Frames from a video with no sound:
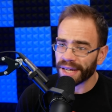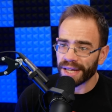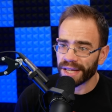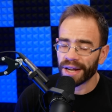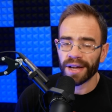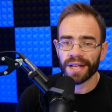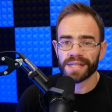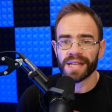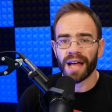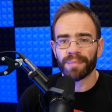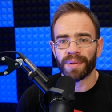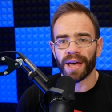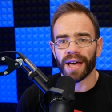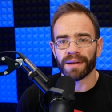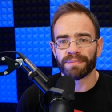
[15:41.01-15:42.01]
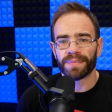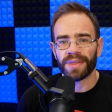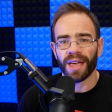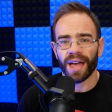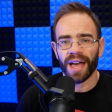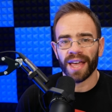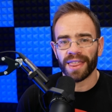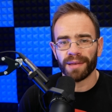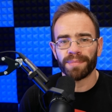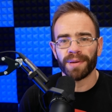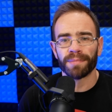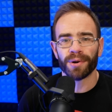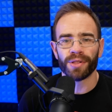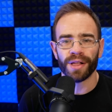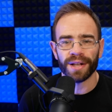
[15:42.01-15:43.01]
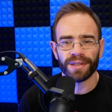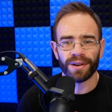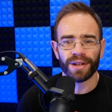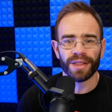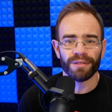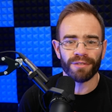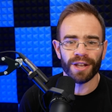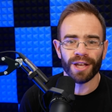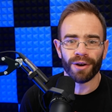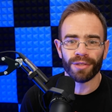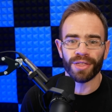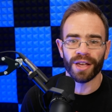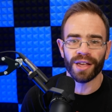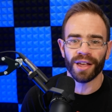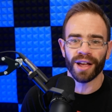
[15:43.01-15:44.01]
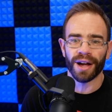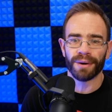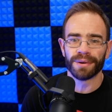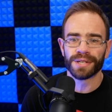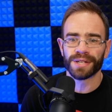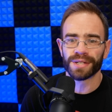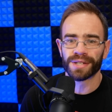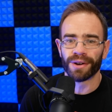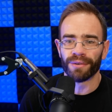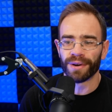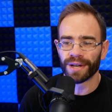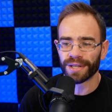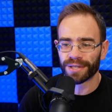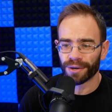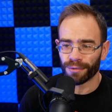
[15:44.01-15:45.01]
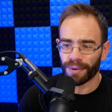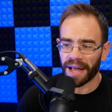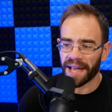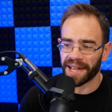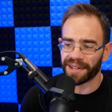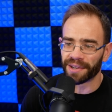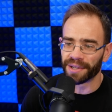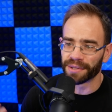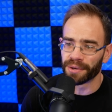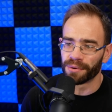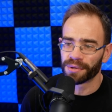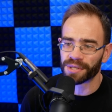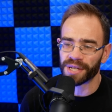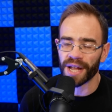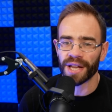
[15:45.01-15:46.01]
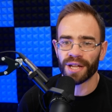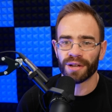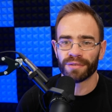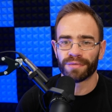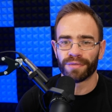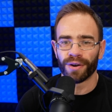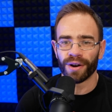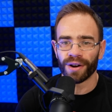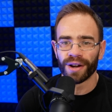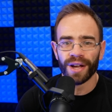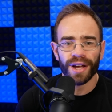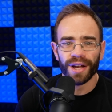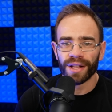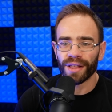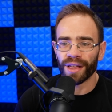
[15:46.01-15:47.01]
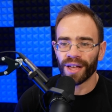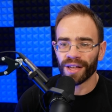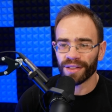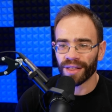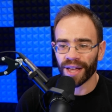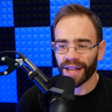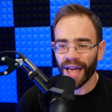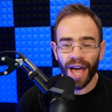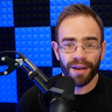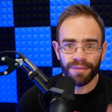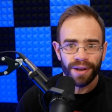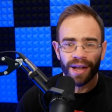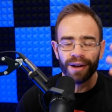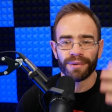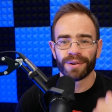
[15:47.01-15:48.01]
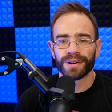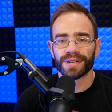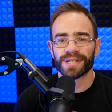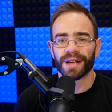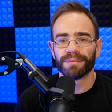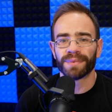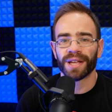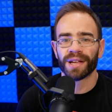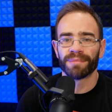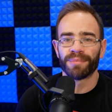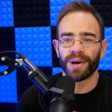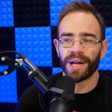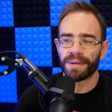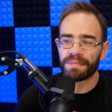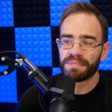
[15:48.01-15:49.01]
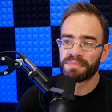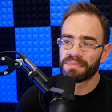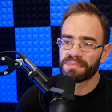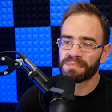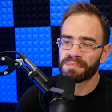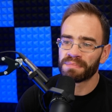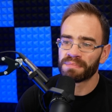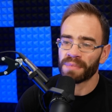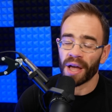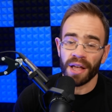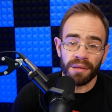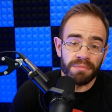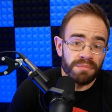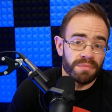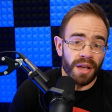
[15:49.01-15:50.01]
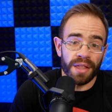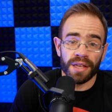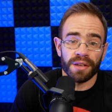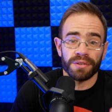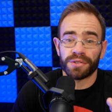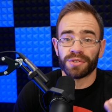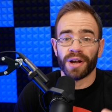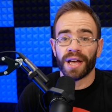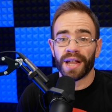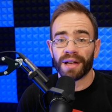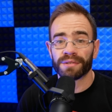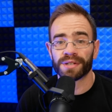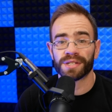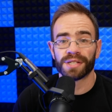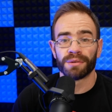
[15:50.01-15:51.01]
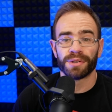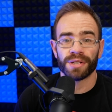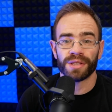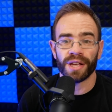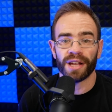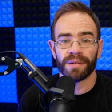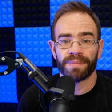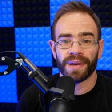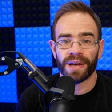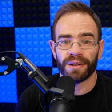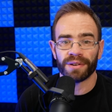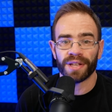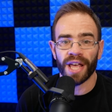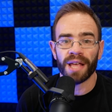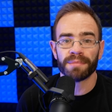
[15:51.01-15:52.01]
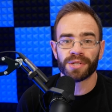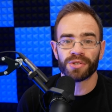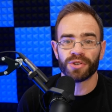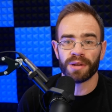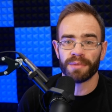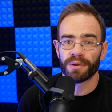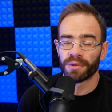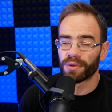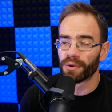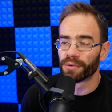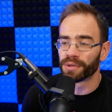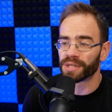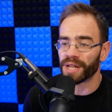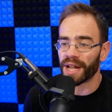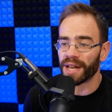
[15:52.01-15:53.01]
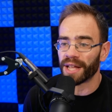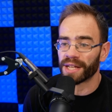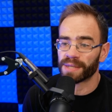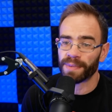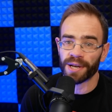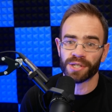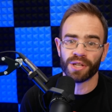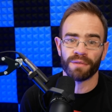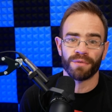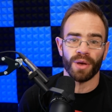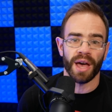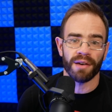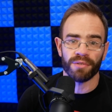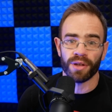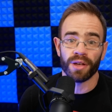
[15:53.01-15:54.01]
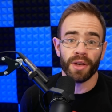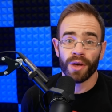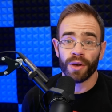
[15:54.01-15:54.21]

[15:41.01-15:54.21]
You know, it's not bad. I think people clicked on the video thinking I was just going to rag on Google Stadia for like half an hour or something, but I I think you should try it out. Just see what you think about game streaming with Google Stadia, especially if you have a